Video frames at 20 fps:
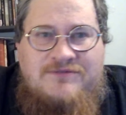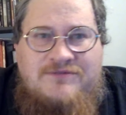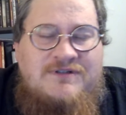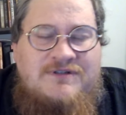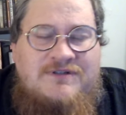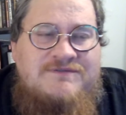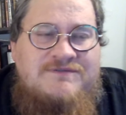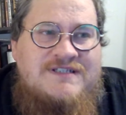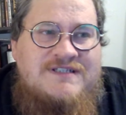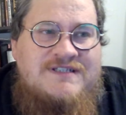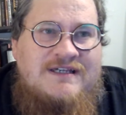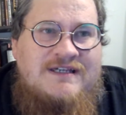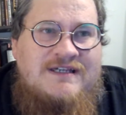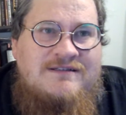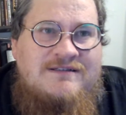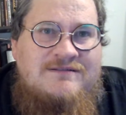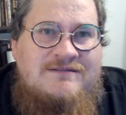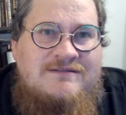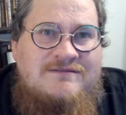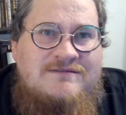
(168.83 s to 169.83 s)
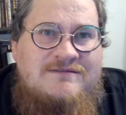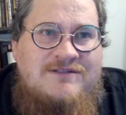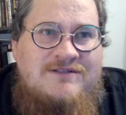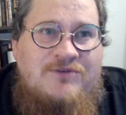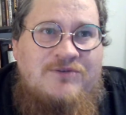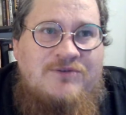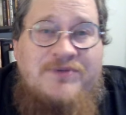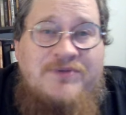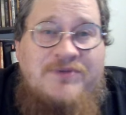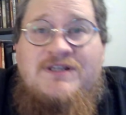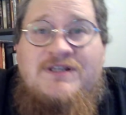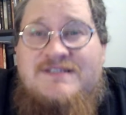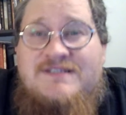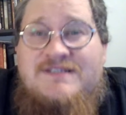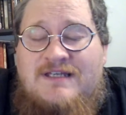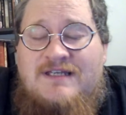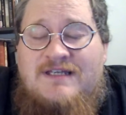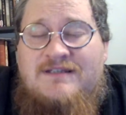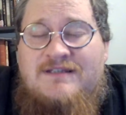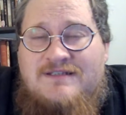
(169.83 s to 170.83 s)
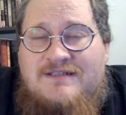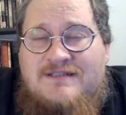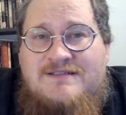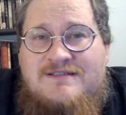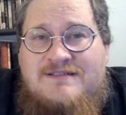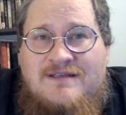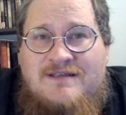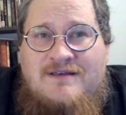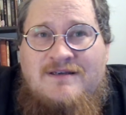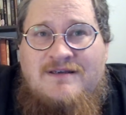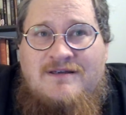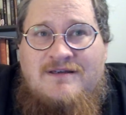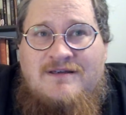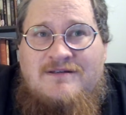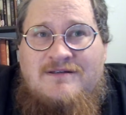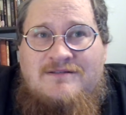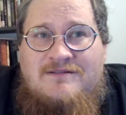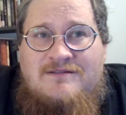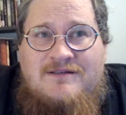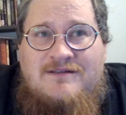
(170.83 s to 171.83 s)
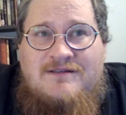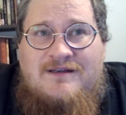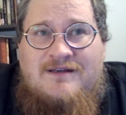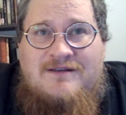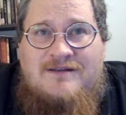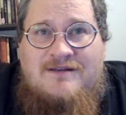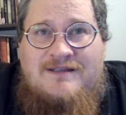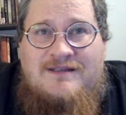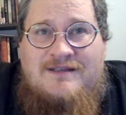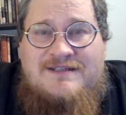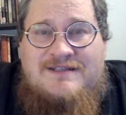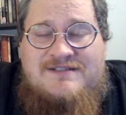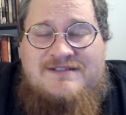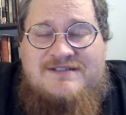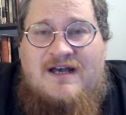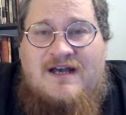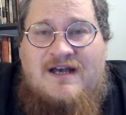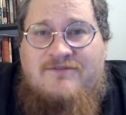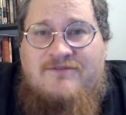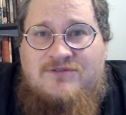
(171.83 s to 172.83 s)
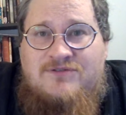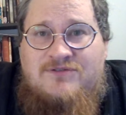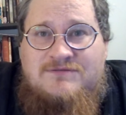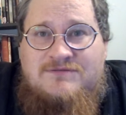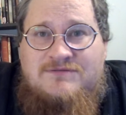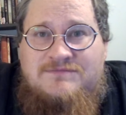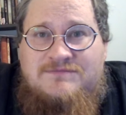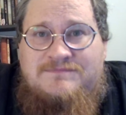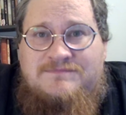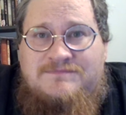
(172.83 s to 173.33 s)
of saying, Billy said this in this novel.